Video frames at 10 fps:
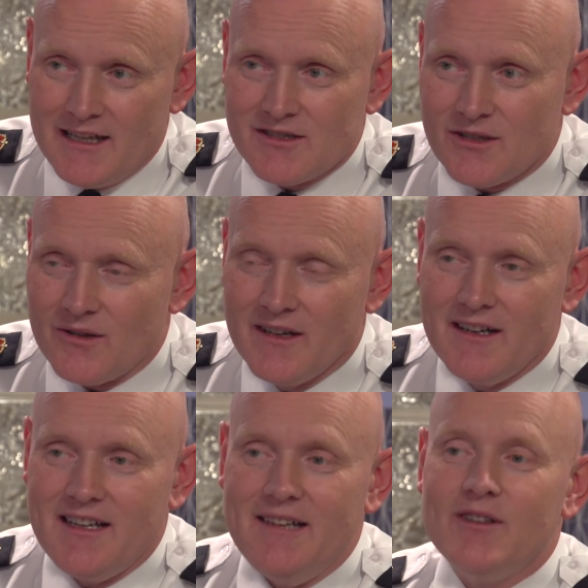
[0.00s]
So
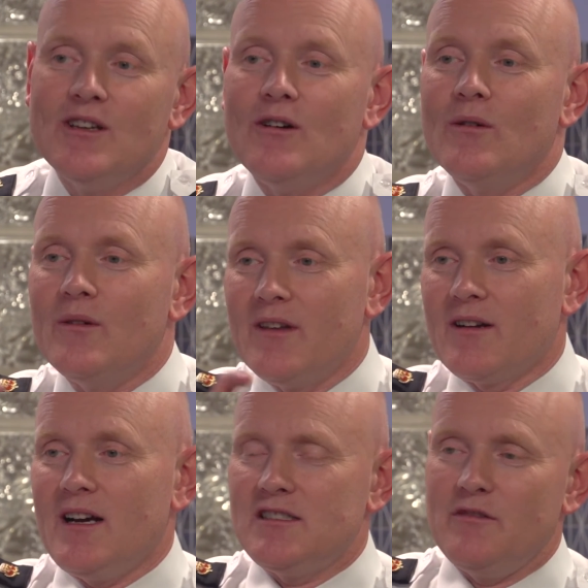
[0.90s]
even though the
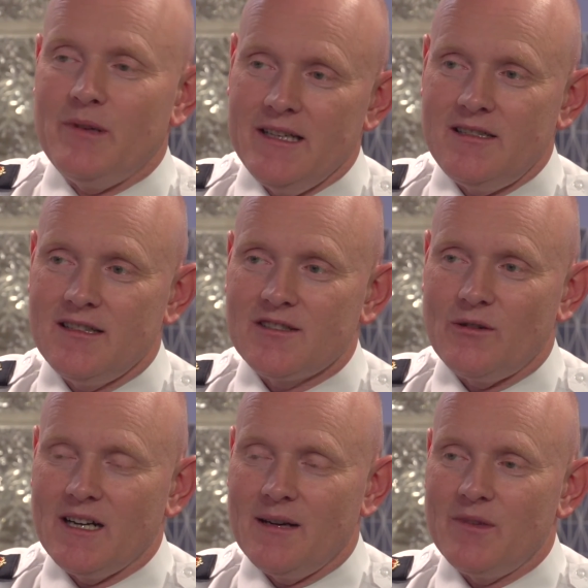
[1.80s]
cost of policing is
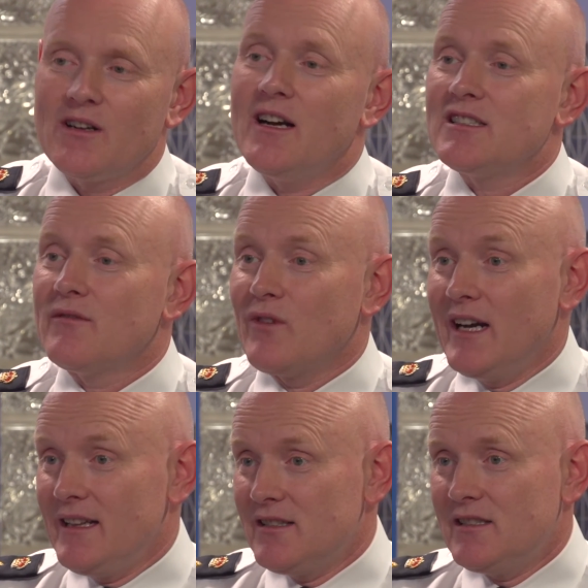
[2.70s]
going up, the cost of
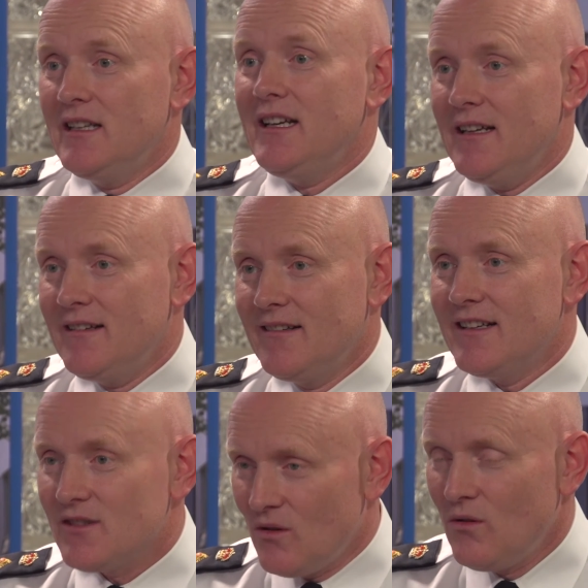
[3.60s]
running the city
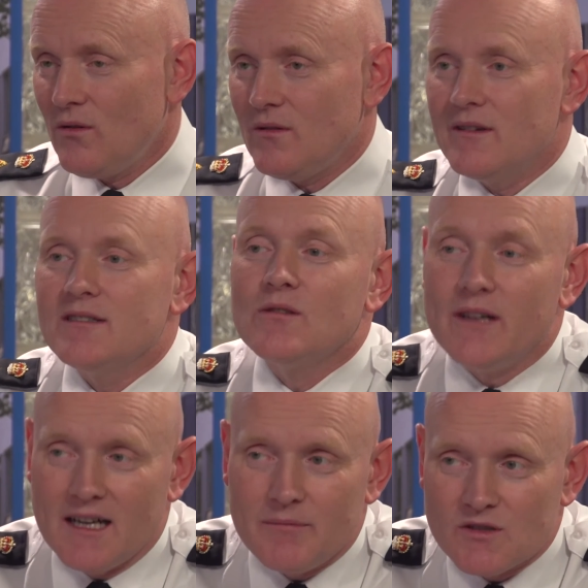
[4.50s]
as a whole is
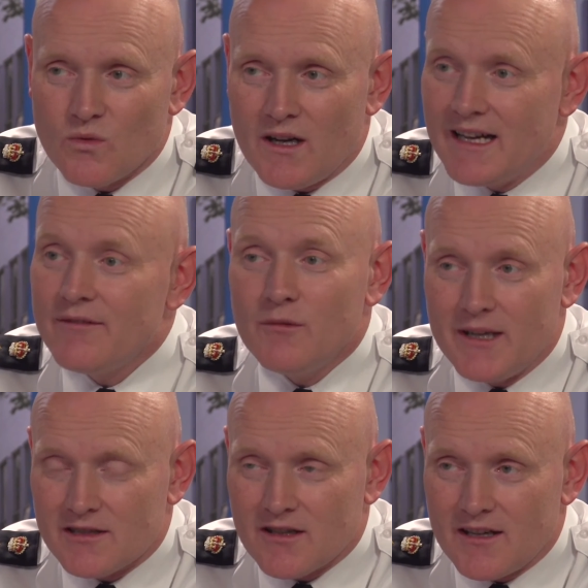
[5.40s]
going up as well.
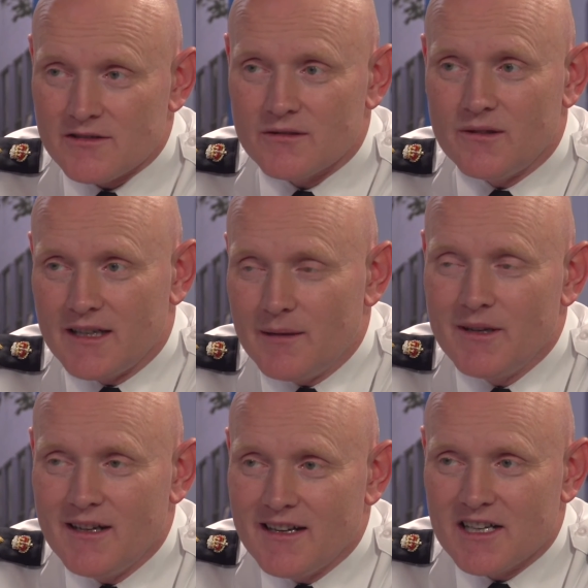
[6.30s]
Everybody's costs are going up.
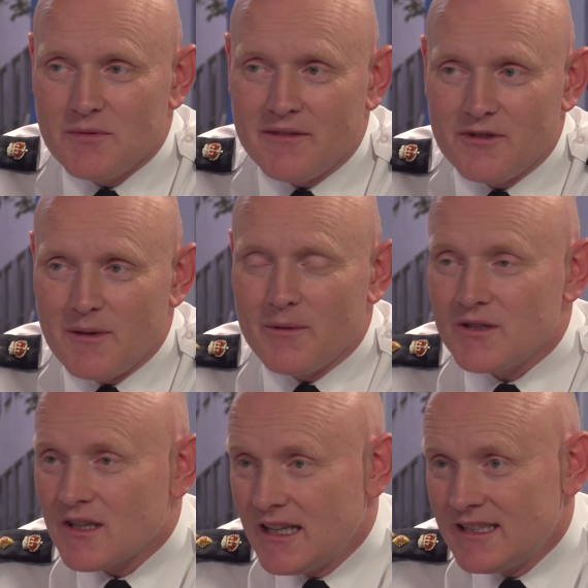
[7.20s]
Because we have to remember there's
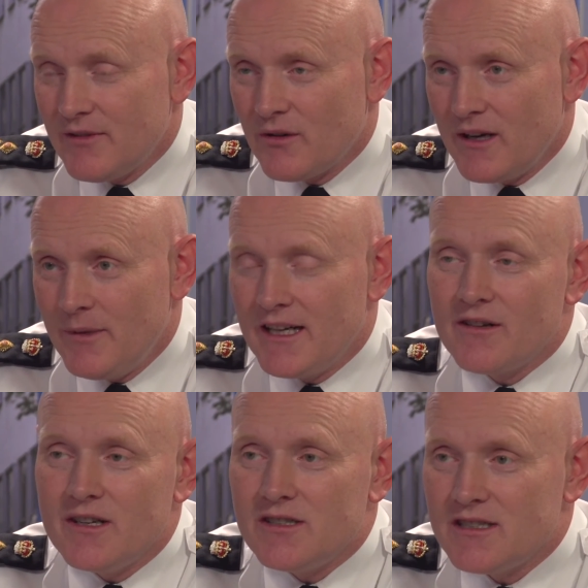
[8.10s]
collective agreement
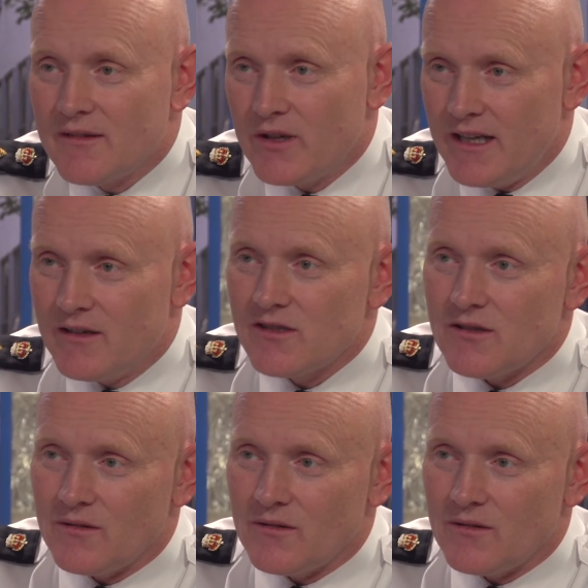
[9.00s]
increases every year. So.